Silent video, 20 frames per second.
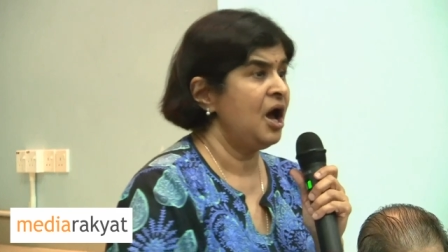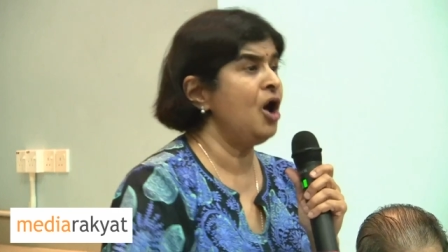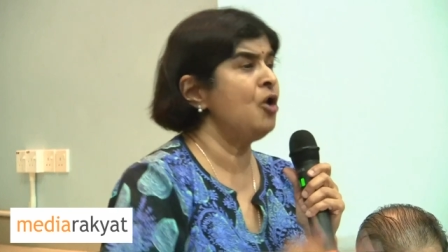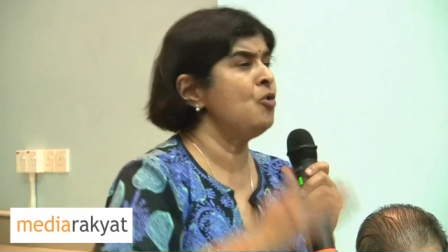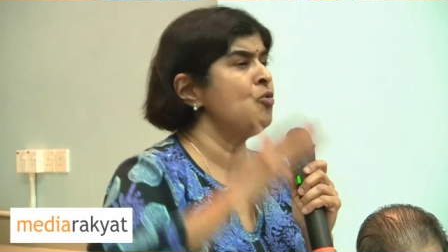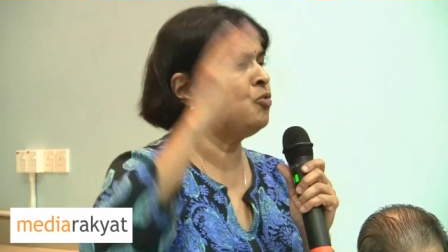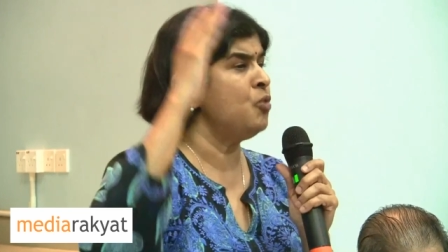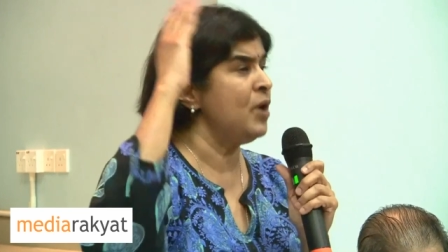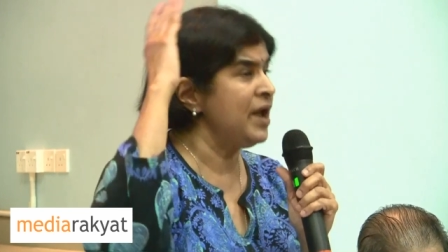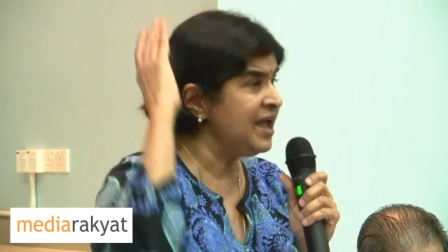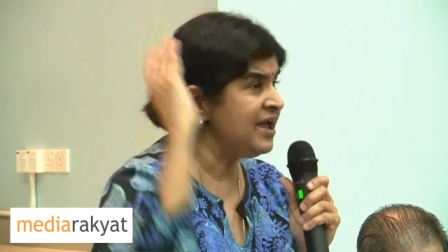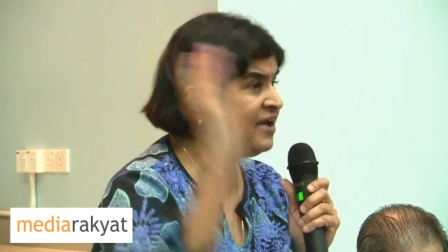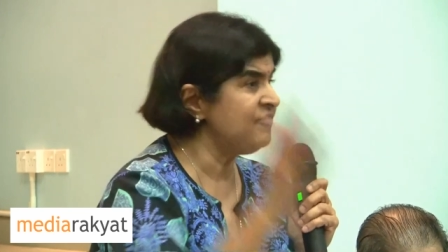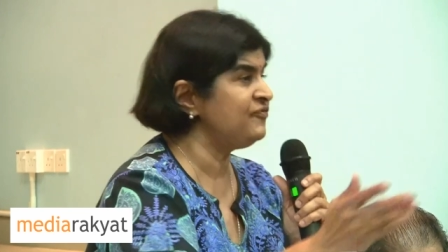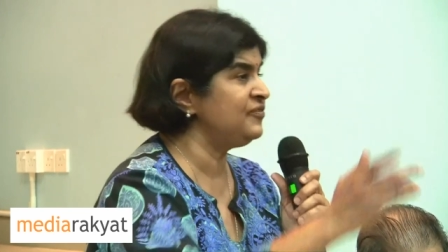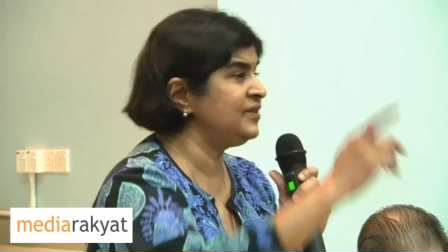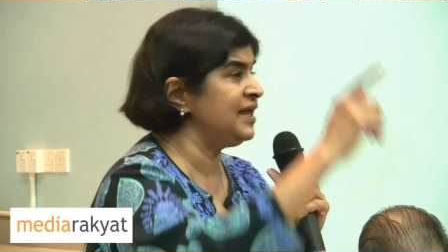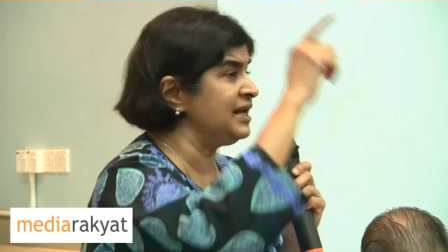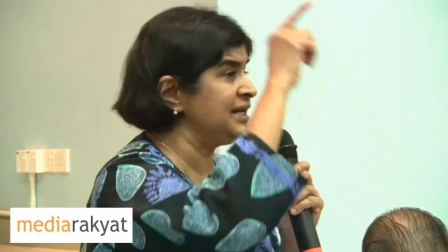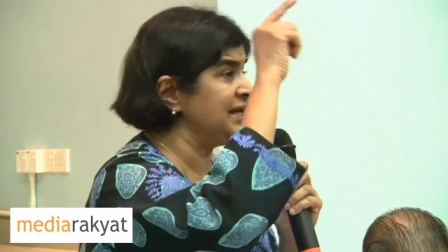a
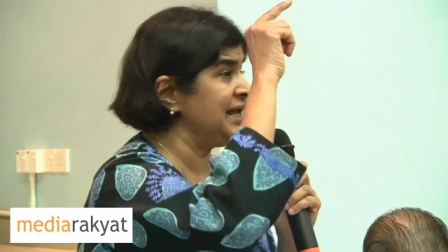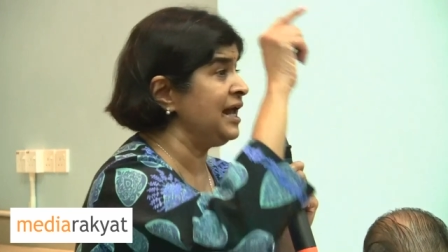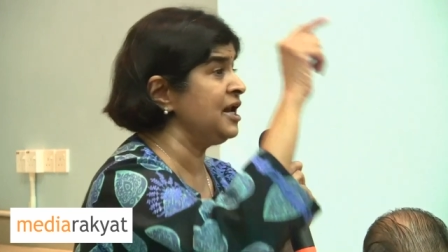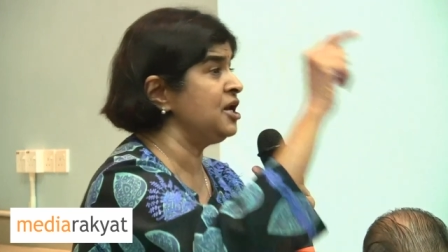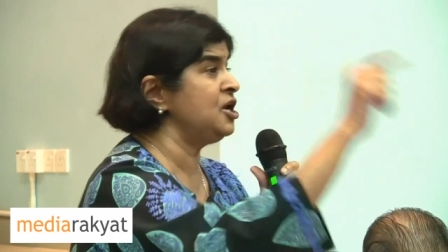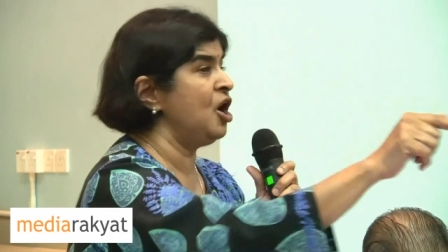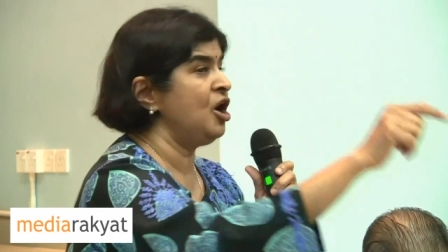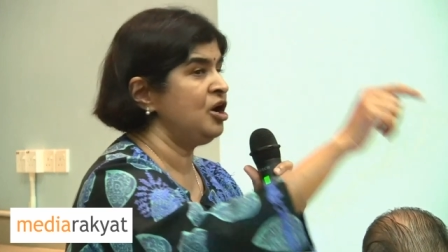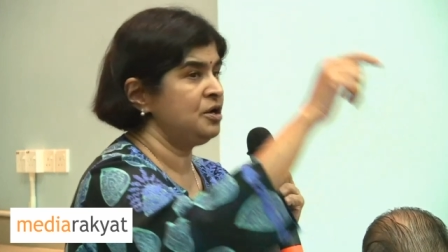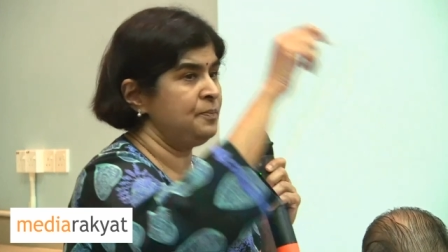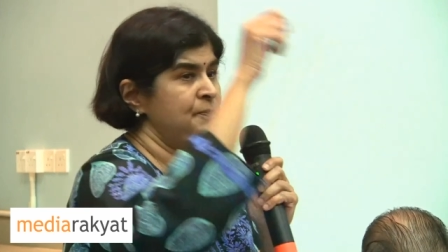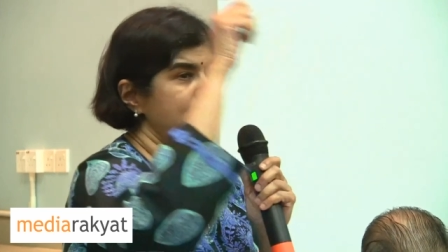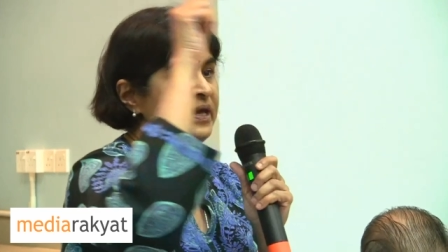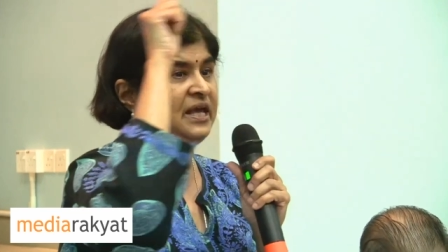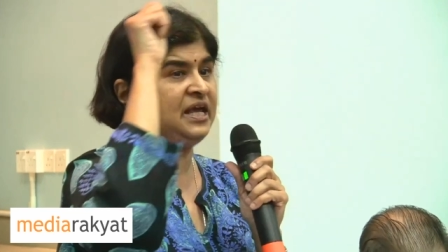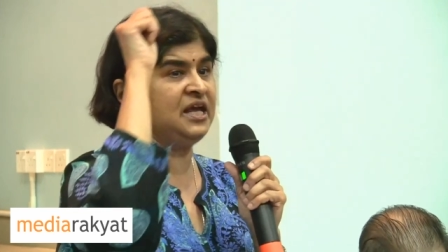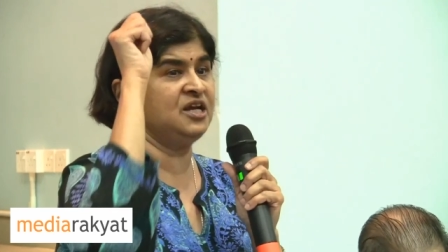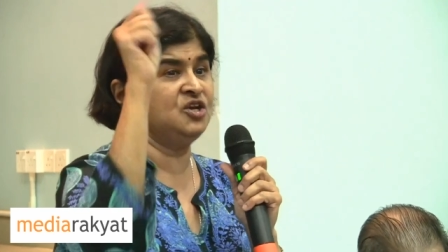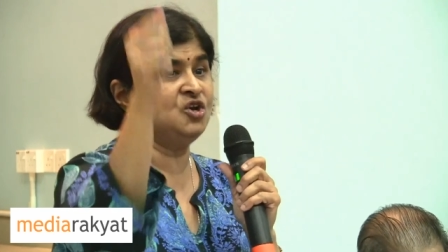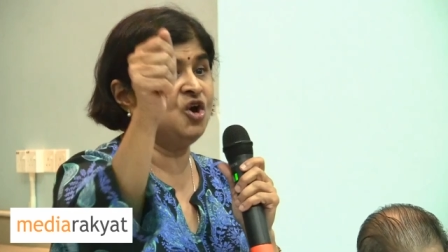wave that cannot
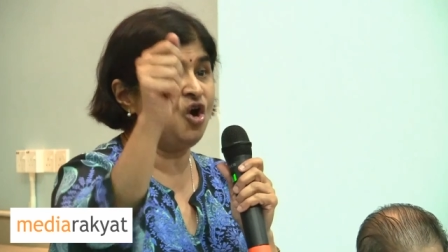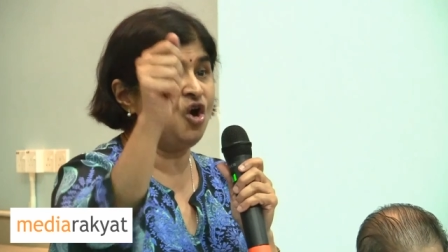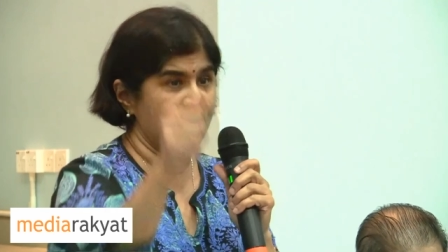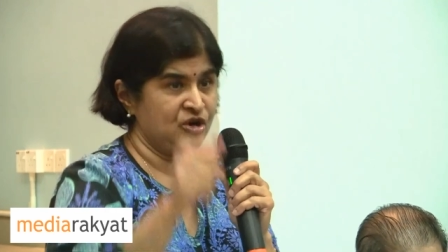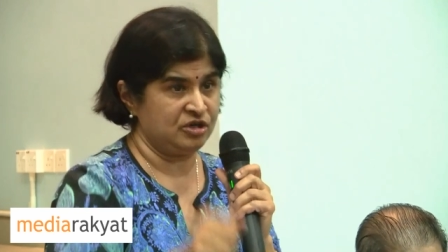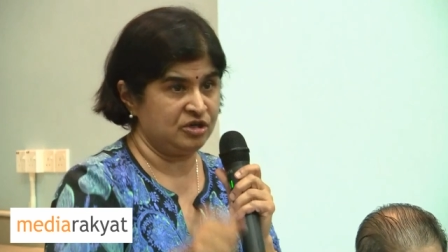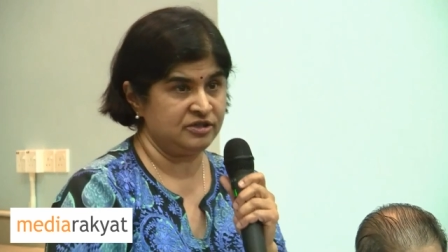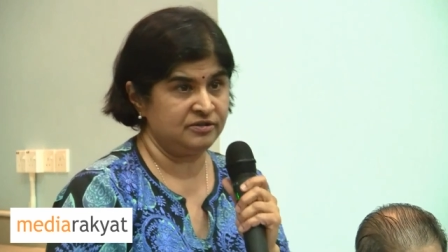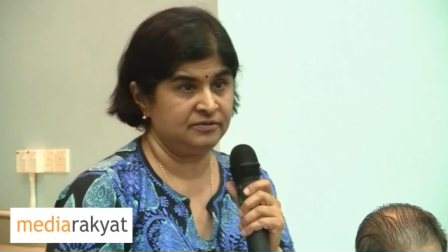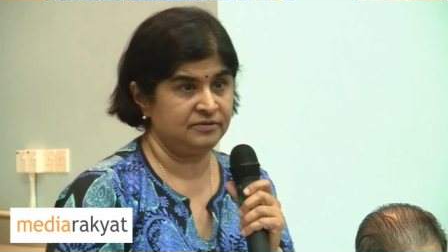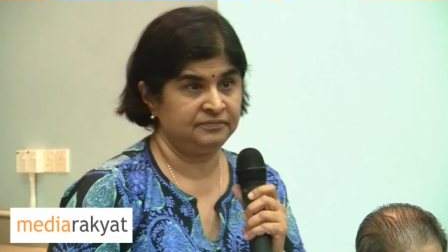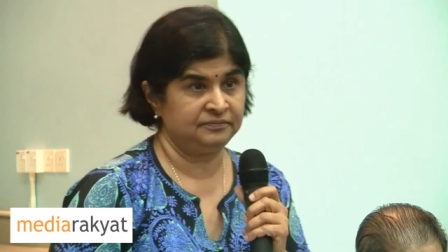be ignored.